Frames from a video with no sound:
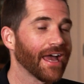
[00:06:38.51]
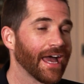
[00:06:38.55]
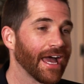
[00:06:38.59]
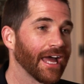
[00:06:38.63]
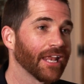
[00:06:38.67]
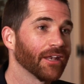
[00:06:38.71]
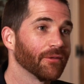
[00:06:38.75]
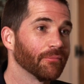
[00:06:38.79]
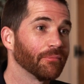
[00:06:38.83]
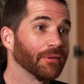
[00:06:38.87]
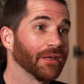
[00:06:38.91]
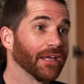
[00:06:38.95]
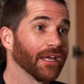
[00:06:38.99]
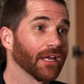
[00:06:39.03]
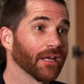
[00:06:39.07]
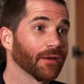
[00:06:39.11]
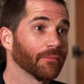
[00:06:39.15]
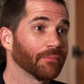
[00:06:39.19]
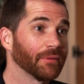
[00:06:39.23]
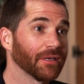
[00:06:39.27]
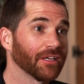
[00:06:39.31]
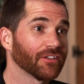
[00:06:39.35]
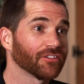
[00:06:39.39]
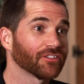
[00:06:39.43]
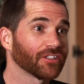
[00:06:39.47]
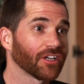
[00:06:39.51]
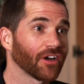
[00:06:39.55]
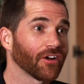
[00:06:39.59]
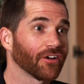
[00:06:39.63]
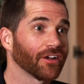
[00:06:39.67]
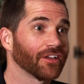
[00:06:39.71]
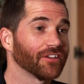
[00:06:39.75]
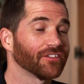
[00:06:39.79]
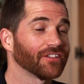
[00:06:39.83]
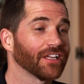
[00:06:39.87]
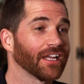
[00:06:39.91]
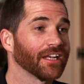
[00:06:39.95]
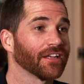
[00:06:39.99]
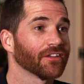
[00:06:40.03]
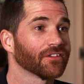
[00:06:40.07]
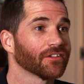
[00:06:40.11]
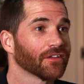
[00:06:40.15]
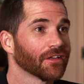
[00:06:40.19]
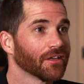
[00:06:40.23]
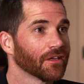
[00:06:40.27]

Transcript: and being a big star on EastEnders.